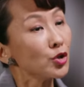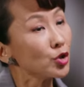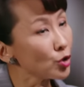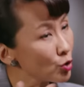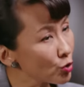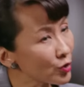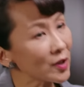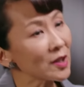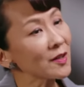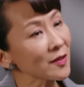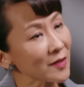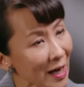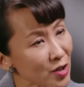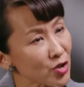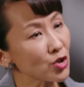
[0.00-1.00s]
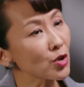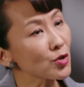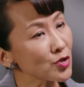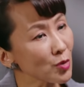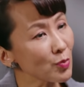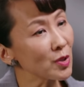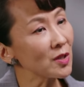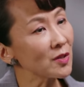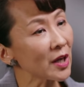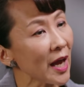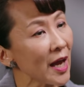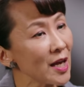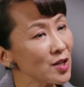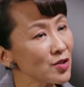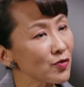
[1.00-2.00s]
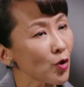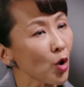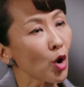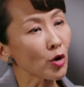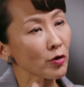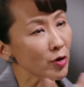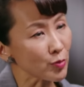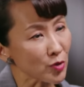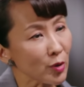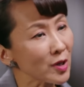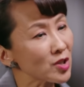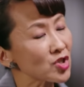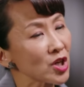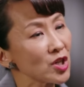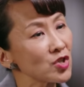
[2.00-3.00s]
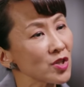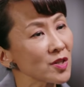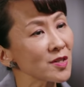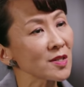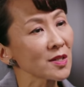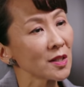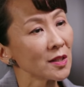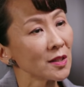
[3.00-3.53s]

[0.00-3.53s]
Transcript: Do you think that that should also be the case for crypto exchanges?